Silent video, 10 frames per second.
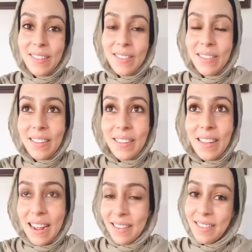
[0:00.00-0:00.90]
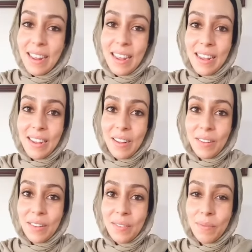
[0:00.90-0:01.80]
The last day
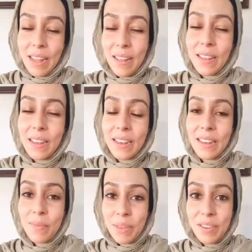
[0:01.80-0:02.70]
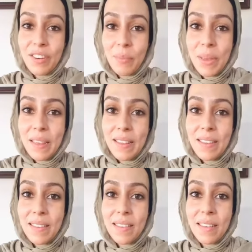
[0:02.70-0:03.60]
I'll likely be shipping
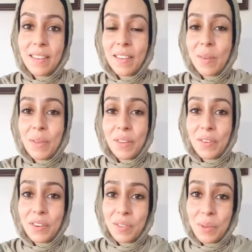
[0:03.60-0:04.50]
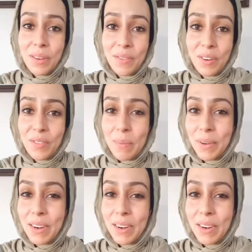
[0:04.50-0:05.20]
this is going to be the first week of November.